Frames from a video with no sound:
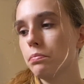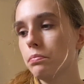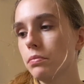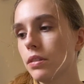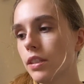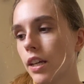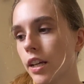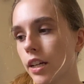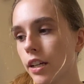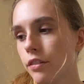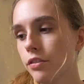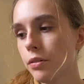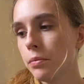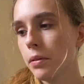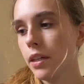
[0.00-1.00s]
scary
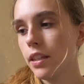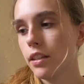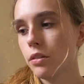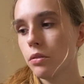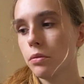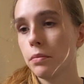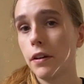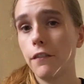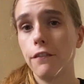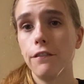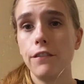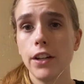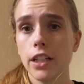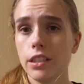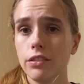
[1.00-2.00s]
for me. This was my
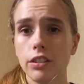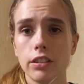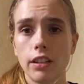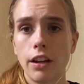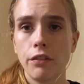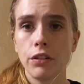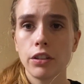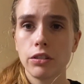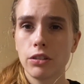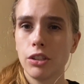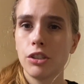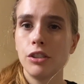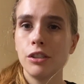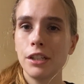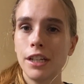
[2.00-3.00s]
very first ever
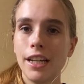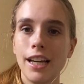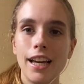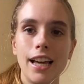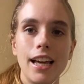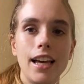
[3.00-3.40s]
surgery.